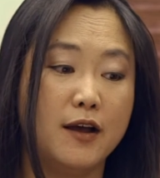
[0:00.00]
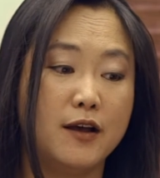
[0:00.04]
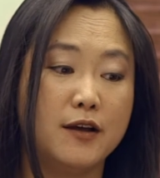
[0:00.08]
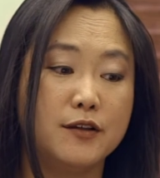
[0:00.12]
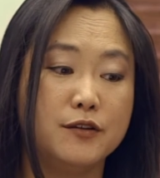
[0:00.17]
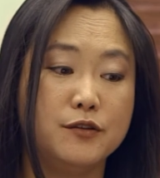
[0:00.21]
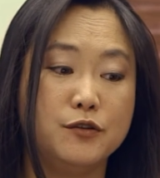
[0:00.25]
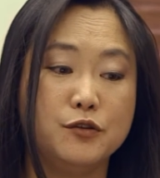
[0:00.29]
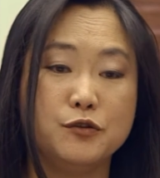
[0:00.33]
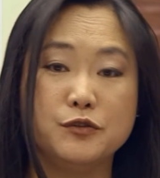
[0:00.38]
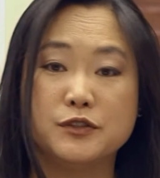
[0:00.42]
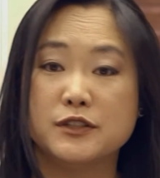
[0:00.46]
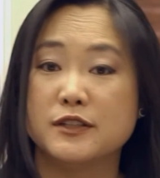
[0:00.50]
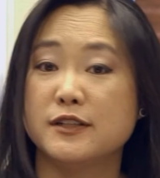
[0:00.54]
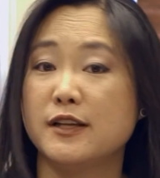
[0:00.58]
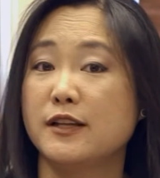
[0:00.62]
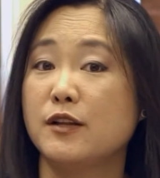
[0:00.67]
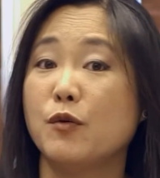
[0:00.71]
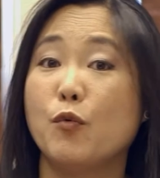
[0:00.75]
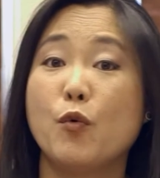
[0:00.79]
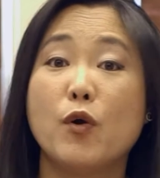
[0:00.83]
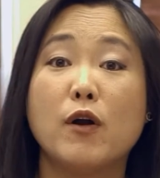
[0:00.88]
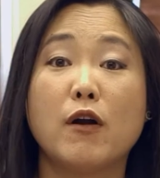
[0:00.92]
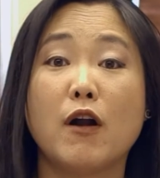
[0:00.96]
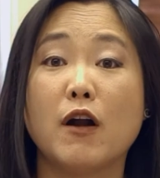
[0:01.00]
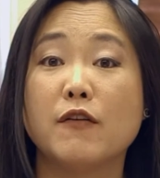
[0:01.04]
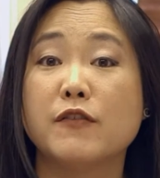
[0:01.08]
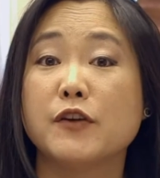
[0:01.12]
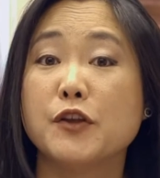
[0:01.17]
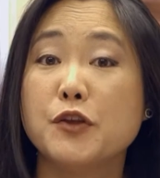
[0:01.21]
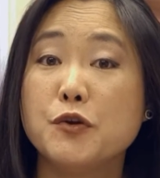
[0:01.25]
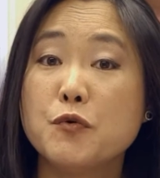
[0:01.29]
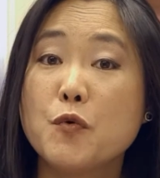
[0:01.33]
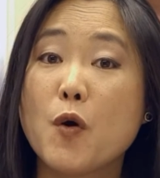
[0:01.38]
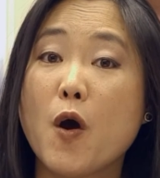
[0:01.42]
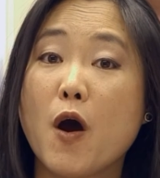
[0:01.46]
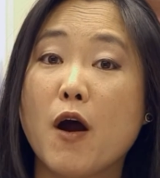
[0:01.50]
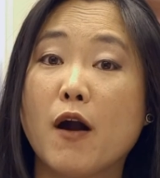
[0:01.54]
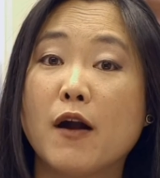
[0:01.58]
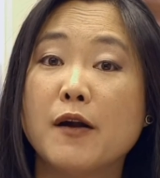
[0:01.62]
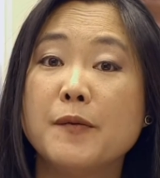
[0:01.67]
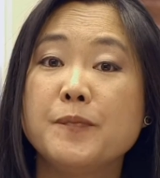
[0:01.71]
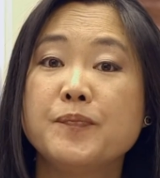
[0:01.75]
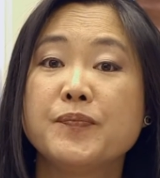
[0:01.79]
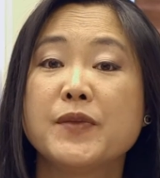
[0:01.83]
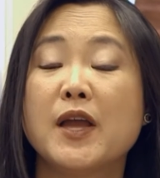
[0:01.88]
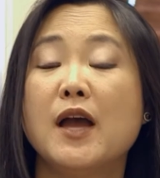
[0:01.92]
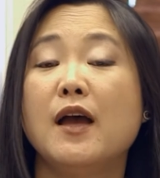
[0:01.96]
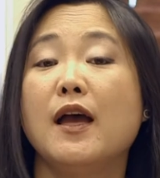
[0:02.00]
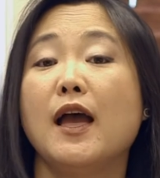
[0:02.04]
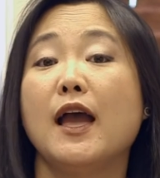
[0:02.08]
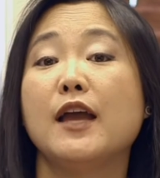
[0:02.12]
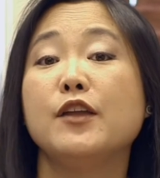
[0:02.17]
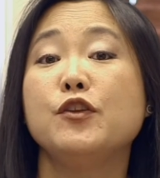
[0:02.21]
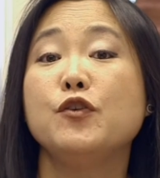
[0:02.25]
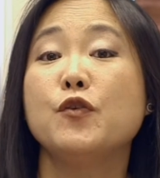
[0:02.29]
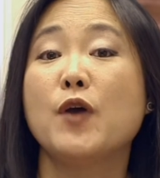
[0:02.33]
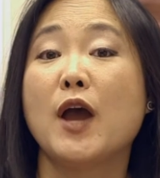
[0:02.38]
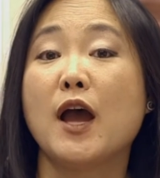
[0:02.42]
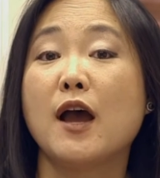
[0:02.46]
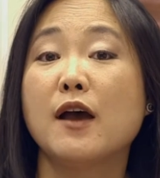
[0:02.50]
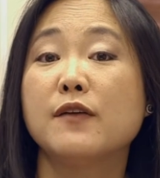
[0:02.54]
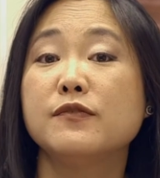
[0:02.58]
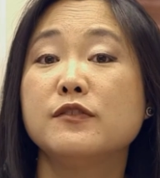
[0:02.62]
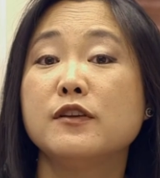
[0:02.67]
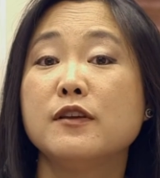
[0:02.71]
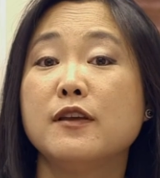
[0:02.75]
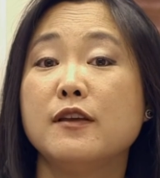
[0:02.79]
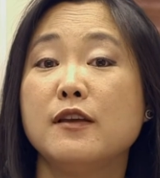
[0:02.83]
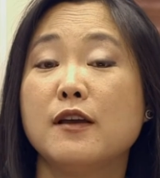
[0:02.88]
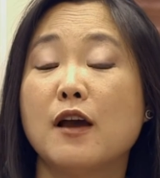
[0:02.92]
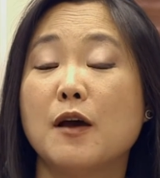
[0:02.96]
New Zealand, wherever you are. And you have to